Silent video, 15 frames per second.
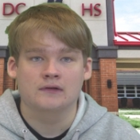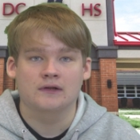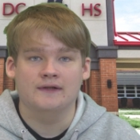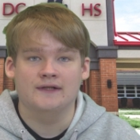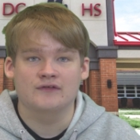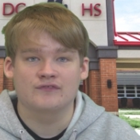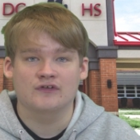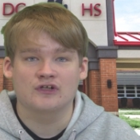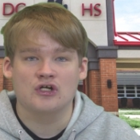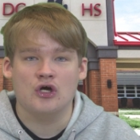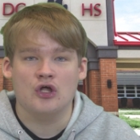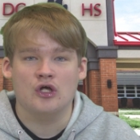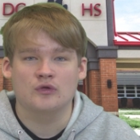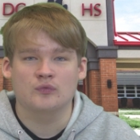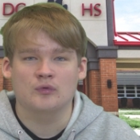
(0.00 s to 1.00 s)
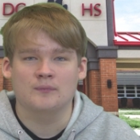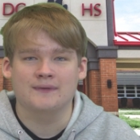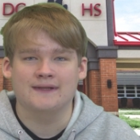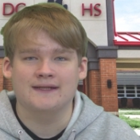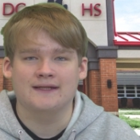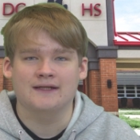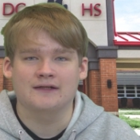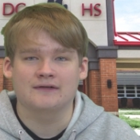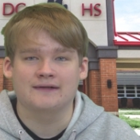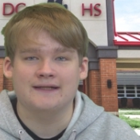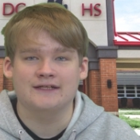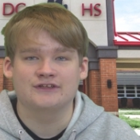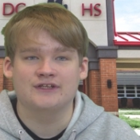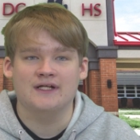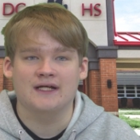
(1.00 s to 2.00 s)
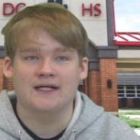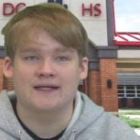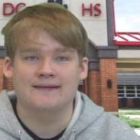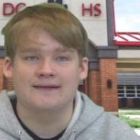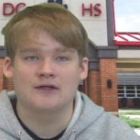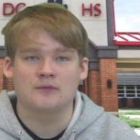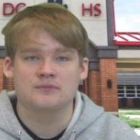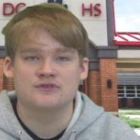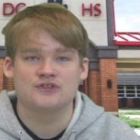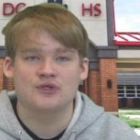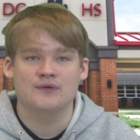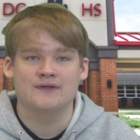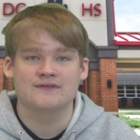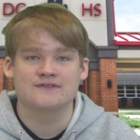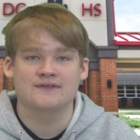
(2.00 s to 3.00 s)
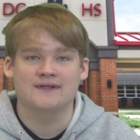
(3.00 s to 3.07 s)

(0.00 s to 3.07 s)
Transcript: A different college will be here each day to help students